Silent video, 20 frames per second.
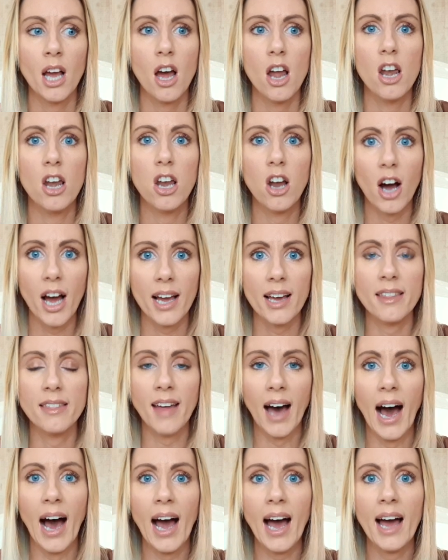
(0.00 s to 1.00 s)
like
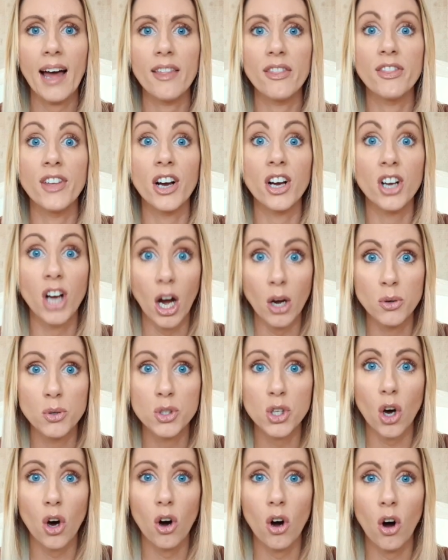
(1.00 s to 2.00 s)
that
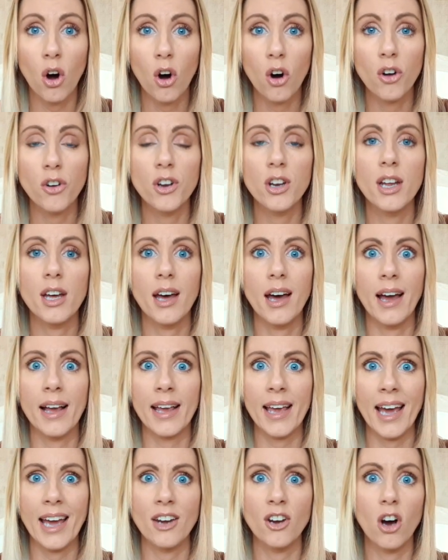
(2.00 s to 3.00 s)
goes on,
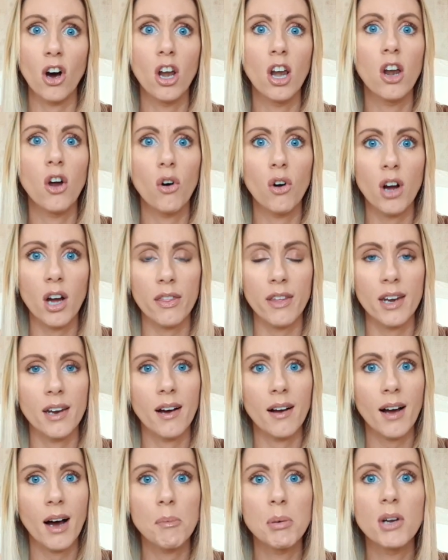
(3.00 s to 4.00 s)
again, longer than
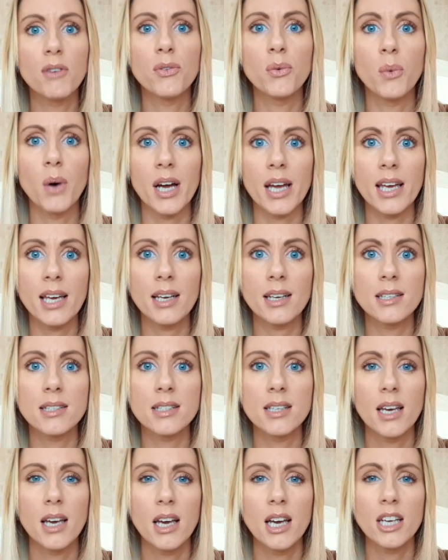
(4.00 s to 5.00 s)
a couple of
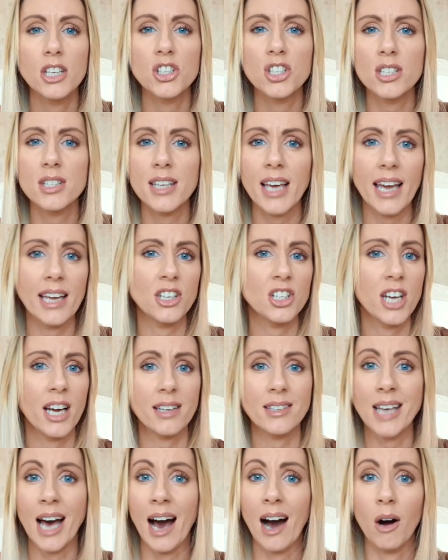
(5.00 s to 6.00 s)
weeks, just get it
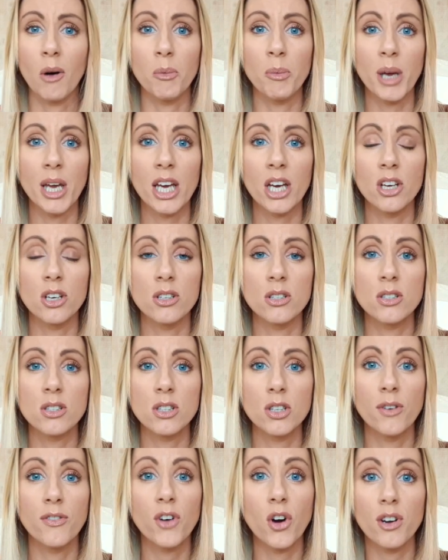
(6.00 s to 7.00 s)
checked out, because
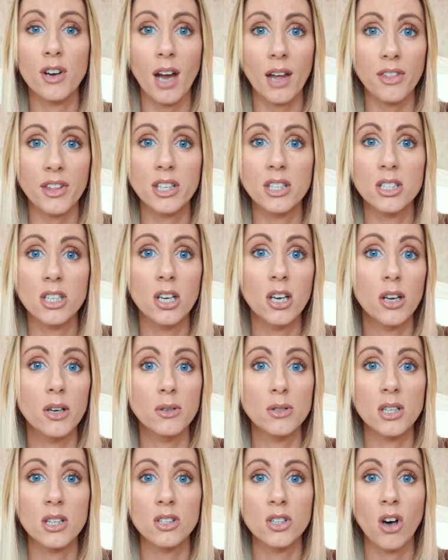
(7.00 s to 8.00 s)
you've got nothing to
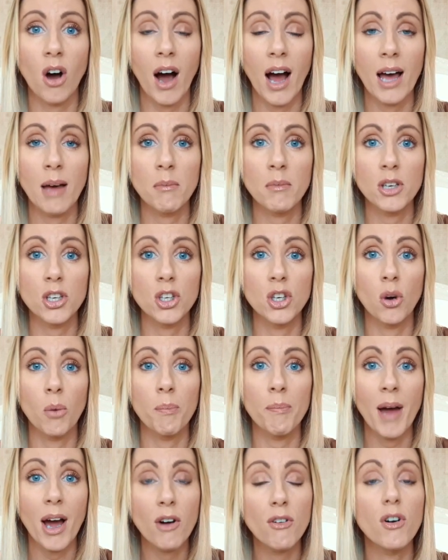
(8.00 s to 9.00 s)
lose at the time. You're
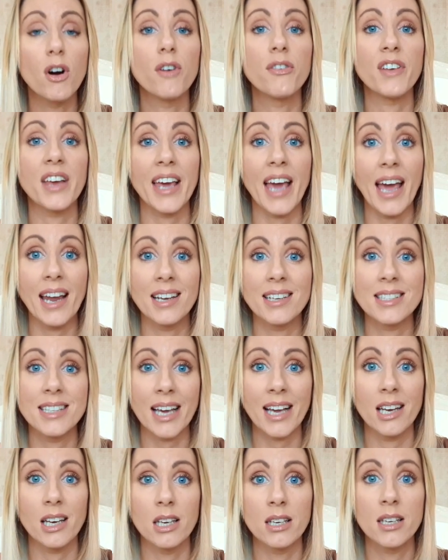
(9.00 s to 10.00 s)
better off getting a
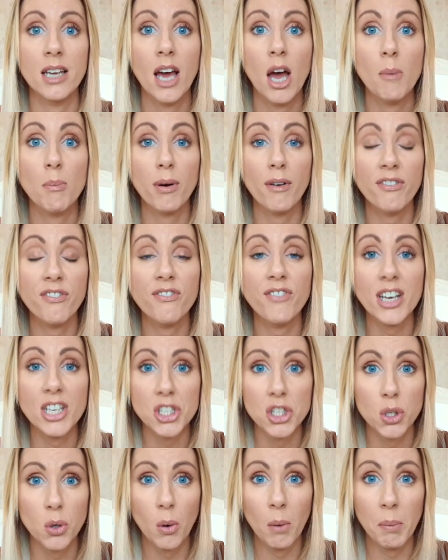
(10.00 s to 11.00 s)
second
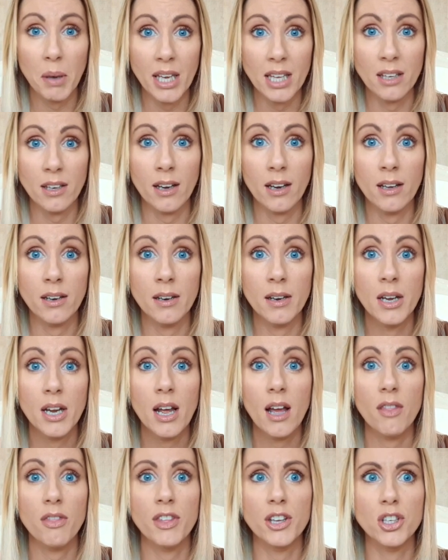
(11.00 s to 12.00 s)
professional opinion
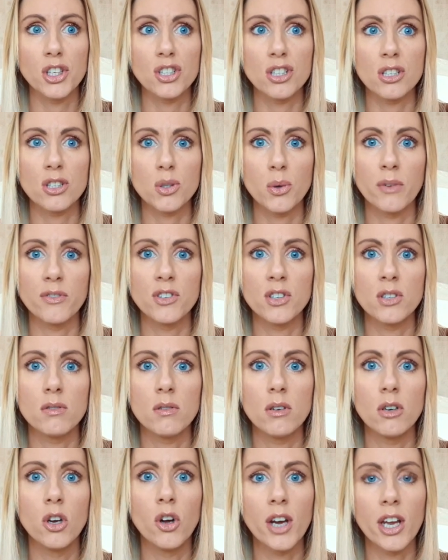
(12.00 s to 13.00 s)
than just sort of
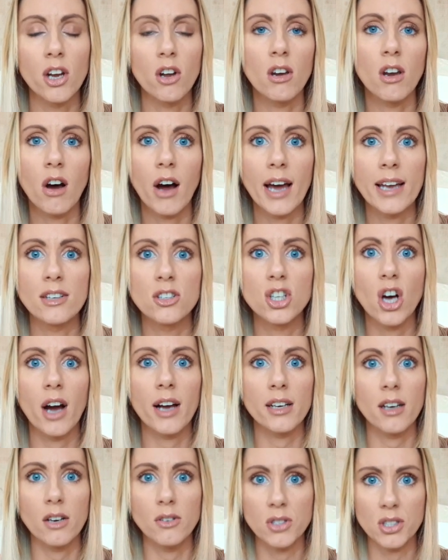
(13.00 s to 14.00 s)
looking online,
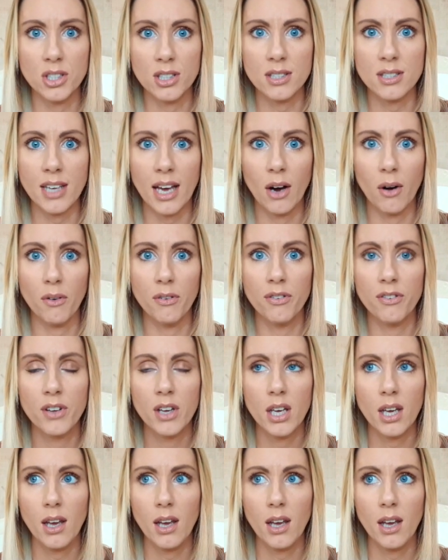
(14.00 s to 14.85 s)
diagnosing yourself,